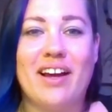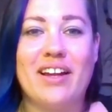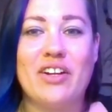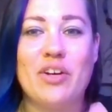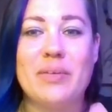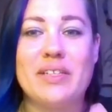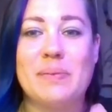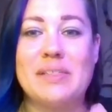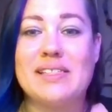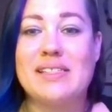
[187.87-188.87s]
nobody's
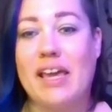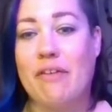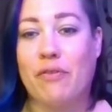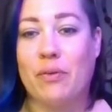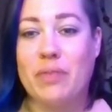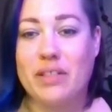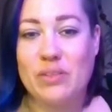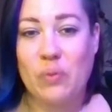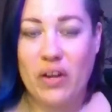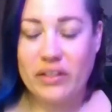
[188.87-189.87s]
been safe from
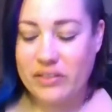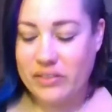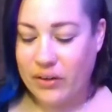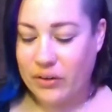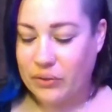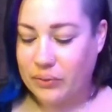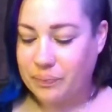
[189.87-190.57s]
this one. So